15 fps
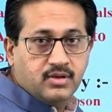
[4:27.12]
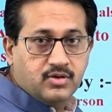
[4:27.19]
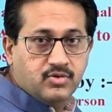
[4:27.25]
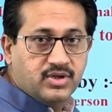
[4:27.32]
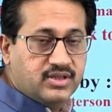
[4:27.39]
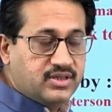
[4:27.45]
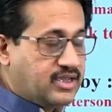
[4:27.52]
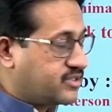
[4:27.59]

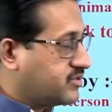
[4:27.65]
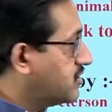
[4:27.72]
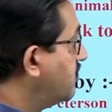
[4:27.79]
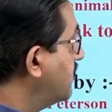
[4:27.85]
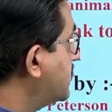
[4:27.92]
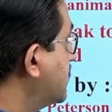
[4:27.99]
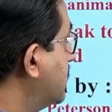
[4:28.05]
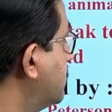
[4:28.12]
during the
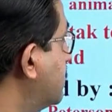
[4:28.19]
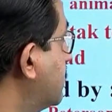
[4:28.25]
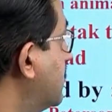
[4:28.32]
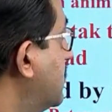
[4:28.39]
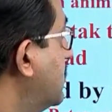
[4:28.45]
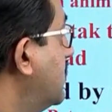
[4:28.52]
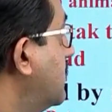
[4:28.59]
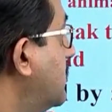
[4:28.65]
excavations,
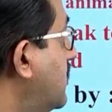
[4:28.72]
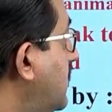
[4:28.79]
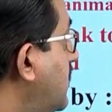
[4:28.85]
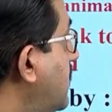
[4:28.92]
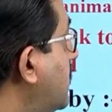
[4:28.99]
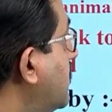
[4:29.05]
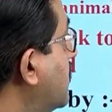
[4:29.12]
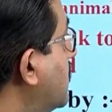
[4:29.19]

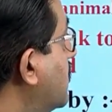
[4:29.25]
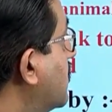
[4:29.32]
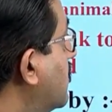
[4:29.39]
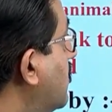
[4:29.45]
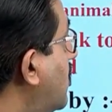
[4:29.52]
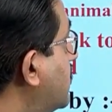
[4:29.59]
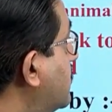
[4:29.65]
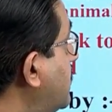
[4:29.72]
he
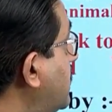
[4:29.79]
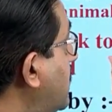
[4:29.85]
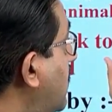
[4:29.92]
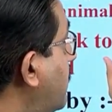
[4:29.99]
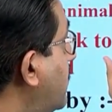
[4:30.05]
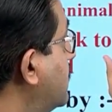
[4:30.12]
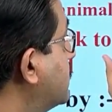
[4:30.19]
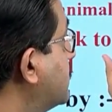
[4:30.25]
got the
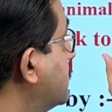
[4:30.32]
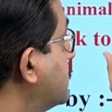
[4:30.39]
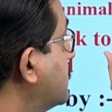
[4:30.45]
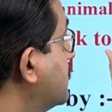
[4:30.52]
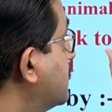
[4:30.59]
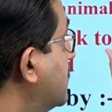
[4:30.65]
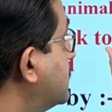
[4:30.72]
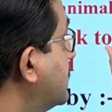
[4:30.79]

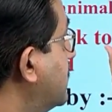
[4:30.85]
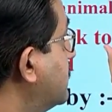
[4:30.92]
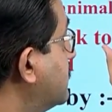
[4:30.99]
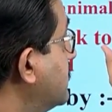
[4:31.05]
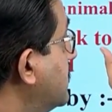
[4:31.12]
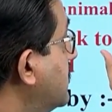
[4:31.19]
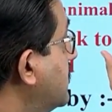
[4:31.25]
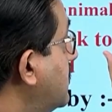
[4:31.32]
evidences such
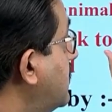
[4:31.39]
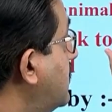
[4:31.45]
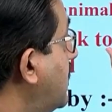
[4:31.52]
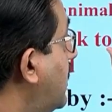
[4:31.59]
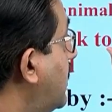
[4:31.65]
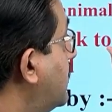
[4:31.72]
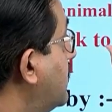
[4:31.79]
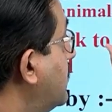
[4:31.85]
as he
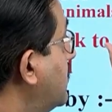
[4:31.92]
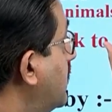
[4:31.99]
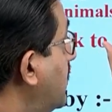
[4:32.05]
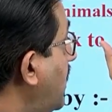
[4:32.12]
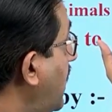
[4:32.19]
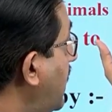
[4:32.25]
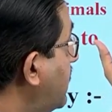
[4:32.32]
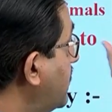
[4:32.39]
had
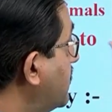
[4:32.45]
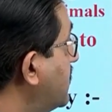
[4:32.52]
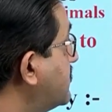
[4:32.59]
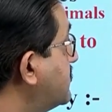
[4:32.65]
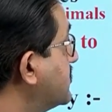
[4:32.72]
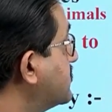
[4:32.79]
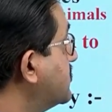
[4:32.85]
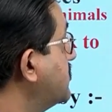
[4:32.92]

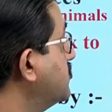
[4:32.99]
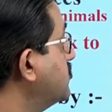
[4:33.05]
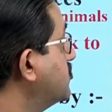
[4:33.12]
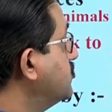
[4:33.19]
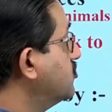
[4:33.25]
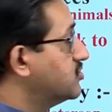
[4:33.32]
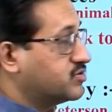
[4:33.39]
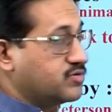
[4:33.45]
862
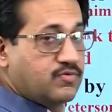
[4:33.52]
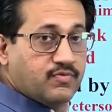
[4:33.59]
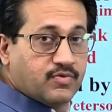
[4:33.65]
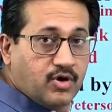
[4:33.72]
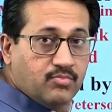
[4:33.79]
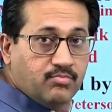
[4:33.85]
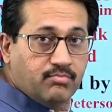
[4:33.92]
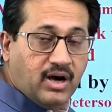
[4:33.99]
tools
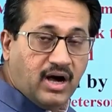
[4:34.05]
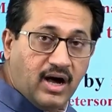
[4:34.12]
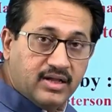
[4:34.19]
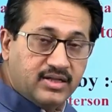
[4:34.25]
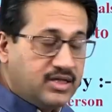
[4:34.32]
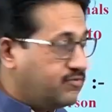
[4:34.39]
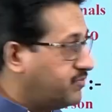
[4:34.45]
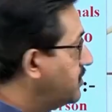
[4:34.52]
from
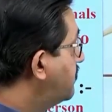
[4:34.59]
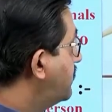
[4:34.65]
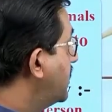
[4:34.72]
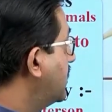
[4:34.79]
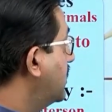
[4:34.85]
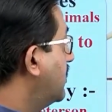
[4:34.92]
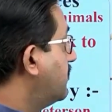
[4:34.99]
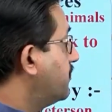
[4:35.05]
Mahadev
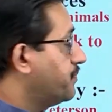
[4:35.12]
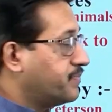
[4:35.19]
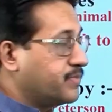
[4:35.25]
Piparia.